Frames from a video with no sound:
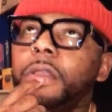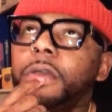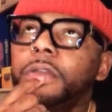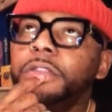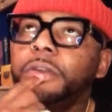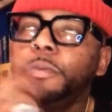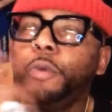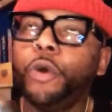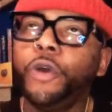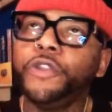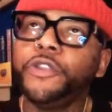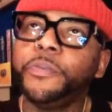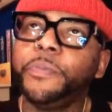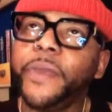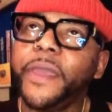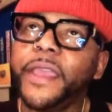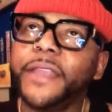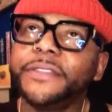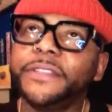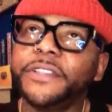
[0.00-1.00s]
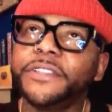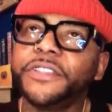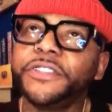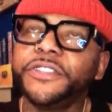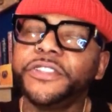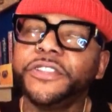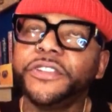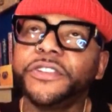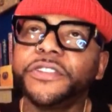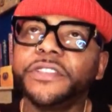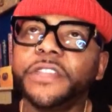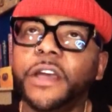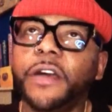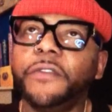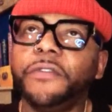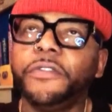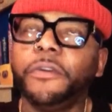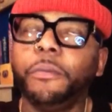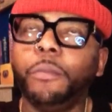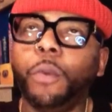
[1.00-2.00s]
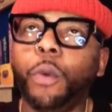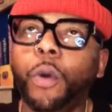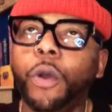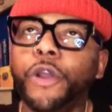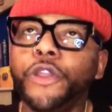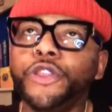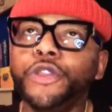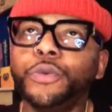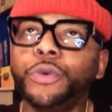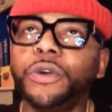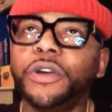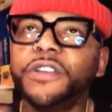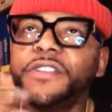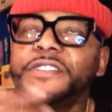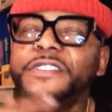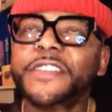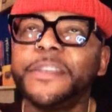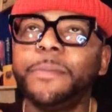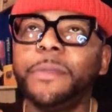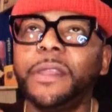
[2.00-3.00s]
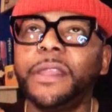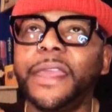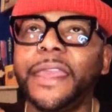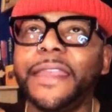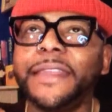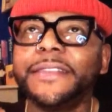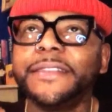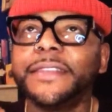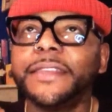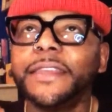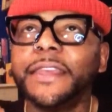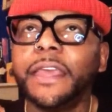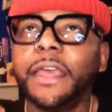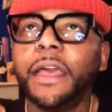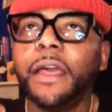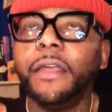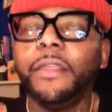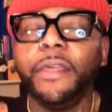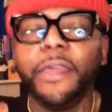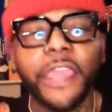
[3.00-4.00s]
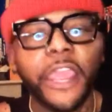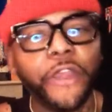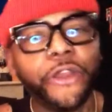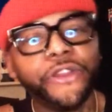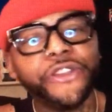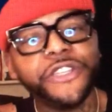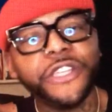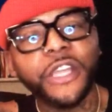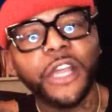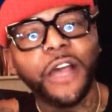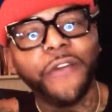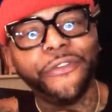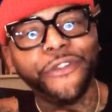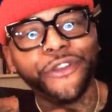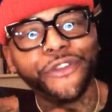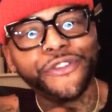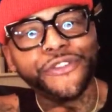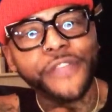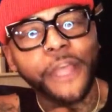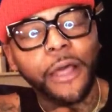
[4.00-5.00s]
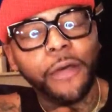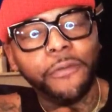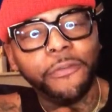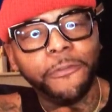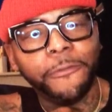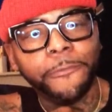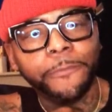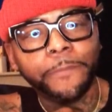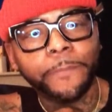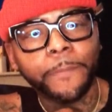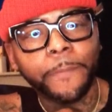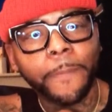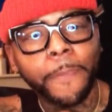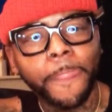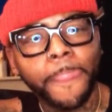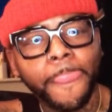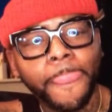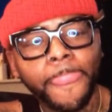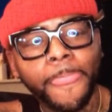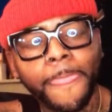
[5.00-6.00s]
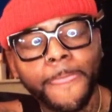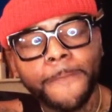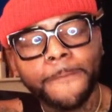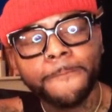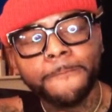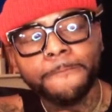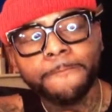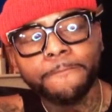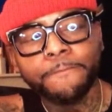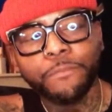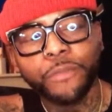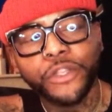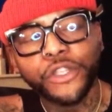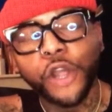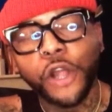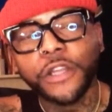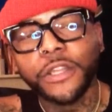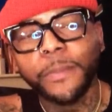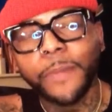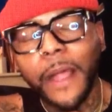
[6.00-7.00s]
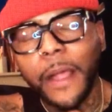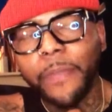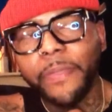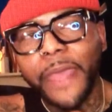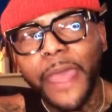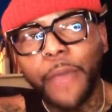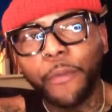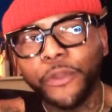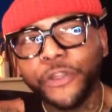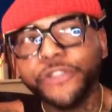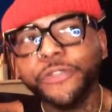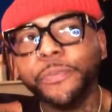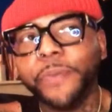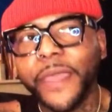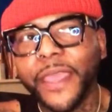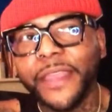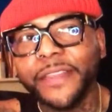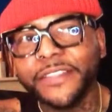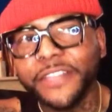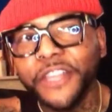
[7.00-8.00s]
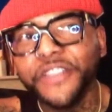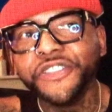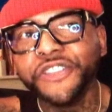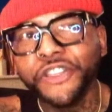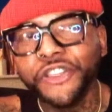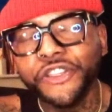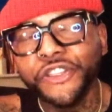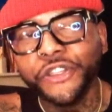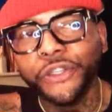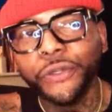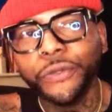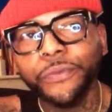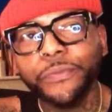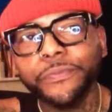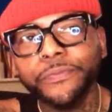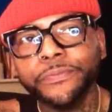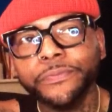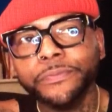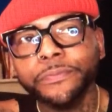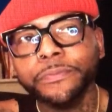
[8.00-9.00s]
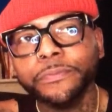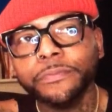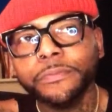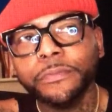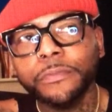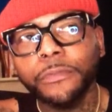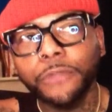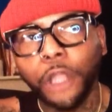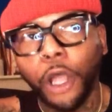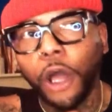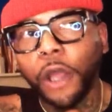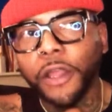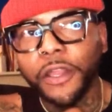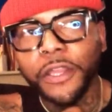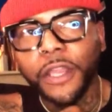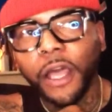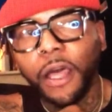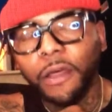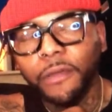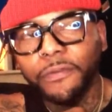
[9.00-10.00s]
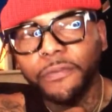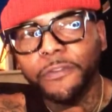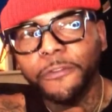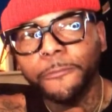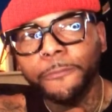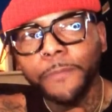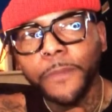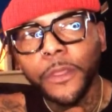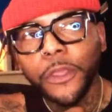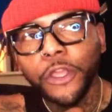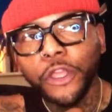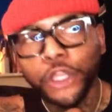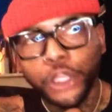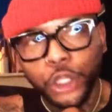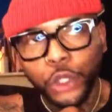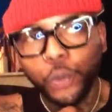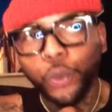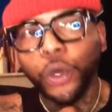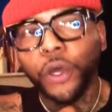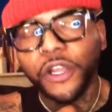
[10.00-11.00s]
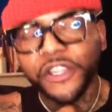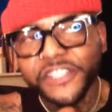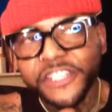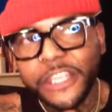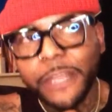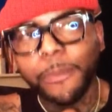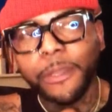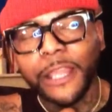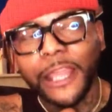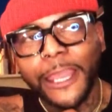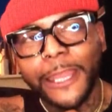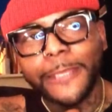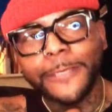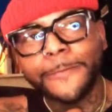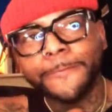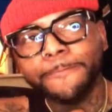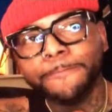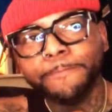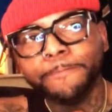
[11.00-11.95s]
The more you pay attention to yourself, the more you will assimilate the energy of yourself. We talked about that. What you pay attention to long enough, you will assimilate.